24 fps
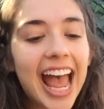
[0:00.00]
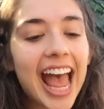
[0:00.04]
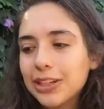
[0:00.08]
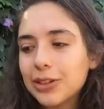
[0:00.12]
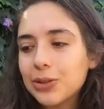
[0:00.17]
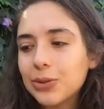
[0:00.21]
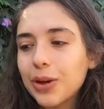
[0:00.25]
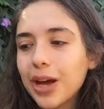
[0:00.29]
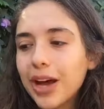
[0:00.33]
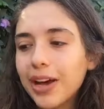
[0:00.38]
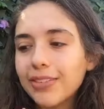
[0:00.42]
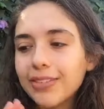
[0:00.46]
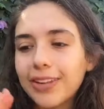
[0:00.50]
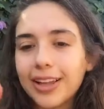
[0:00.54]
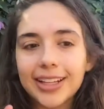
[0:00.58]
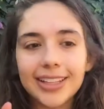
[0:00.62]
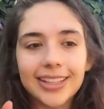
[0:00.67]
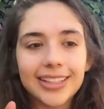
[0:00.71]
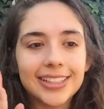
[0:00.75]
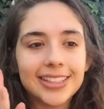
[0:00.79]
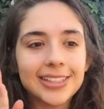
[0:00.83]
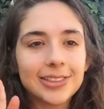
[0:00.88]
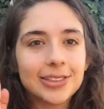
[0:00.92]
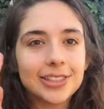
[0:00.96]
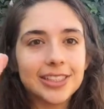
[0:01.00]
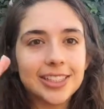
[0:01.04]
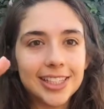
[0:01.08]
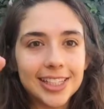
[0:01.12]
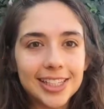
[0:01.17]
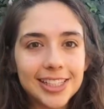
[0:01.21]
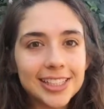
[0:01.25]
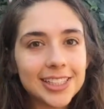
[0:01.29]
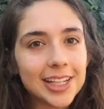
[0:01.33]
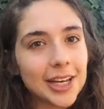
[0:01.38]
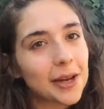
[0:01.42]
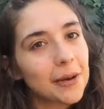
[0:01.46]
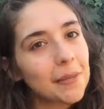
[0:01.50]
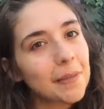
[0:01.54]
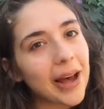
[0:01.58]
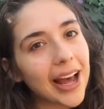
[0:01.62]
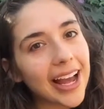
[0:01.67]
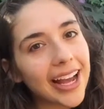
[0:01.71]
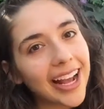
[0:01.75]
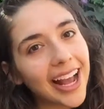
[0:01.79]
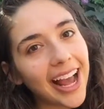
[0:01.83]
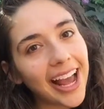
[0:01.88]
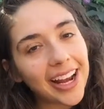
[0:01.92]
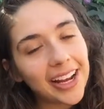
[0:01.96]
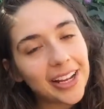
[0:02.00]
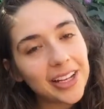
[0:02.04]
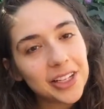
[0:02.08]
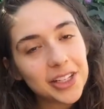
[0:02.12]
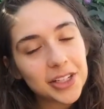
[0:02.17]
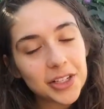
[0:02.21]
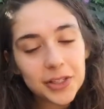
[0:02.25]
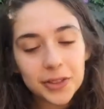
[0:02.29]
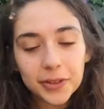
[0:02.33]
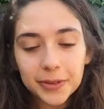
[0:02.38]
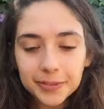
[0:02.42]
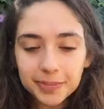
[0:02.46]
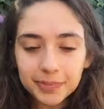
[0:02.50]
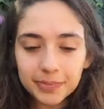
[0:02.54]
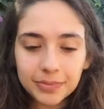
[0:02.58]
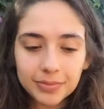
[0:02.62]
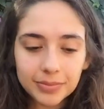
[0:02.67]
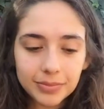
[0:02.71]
I do have like this system I kind of do.